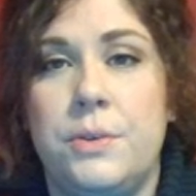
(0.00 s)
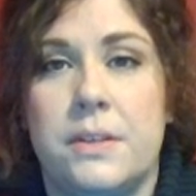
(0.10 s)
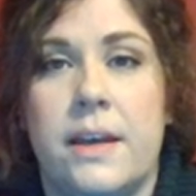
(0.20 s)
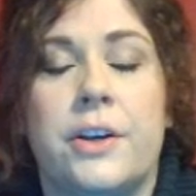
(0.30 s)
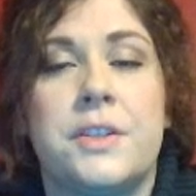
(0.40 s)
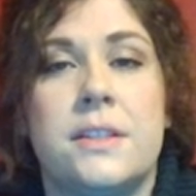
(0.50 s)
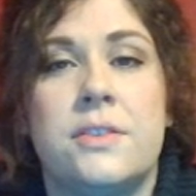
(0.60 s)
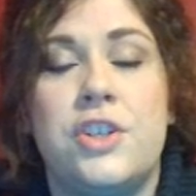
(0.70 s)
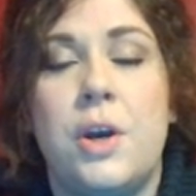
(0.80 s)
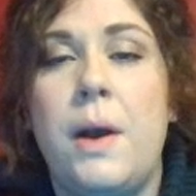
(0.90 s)
newsletters
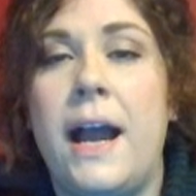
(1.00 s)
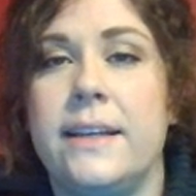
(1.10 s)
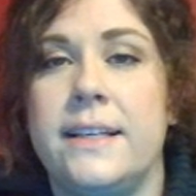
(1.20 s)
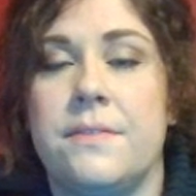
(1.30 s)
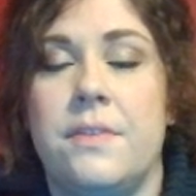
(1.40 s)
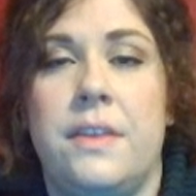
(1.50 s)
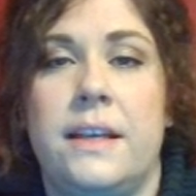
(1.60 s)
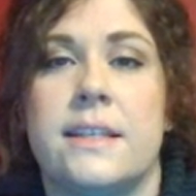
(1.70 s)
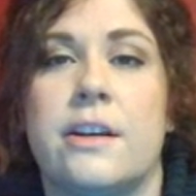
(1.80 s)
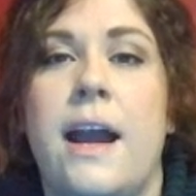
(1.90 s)
and show highlights of the
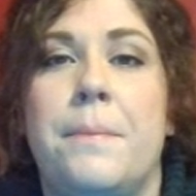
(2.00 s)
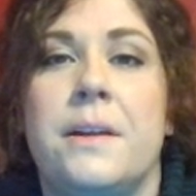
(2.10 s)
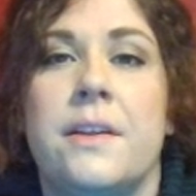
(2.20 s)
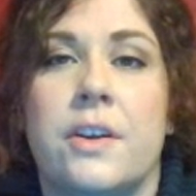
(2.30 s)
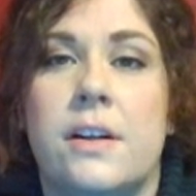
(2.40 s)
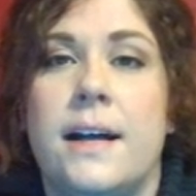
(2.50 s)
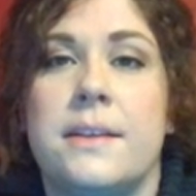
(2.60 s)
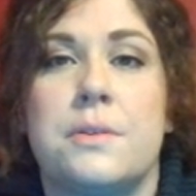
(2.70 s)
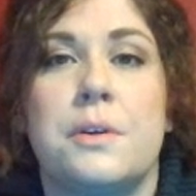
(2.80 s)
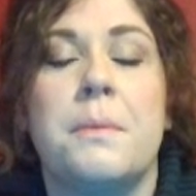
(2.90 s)
things that are happening in their
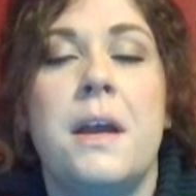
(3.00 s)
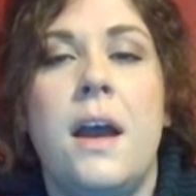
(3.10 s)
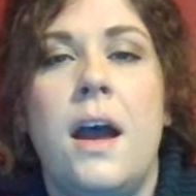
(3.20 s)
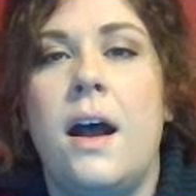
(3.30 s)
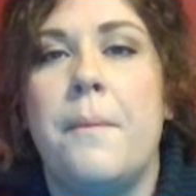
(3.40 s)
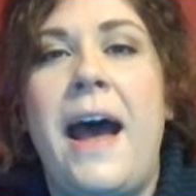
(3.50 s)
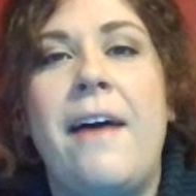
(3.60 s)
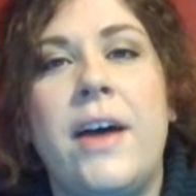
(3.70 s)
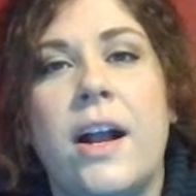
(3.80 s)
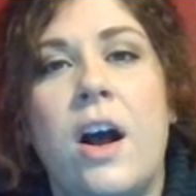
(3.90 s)
classroom,
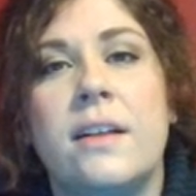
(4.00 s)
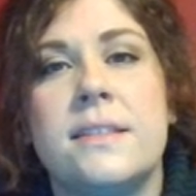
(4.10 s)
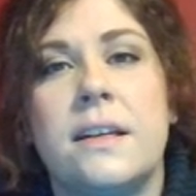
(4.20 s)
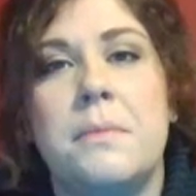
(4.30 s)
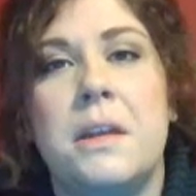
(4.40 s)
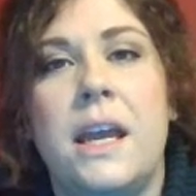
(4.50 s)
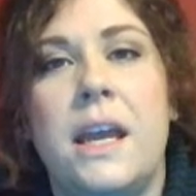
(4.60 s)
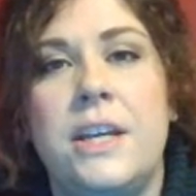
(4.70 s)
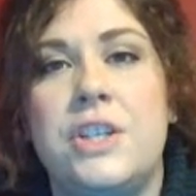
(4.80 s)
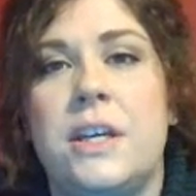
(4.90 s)
have that constant
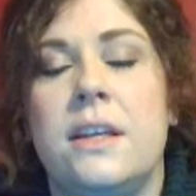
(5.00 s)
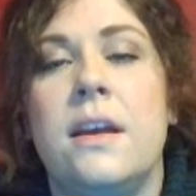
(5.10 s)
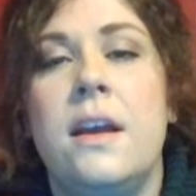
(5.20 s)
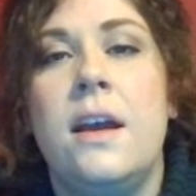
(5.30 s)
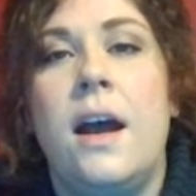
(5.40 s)
communication,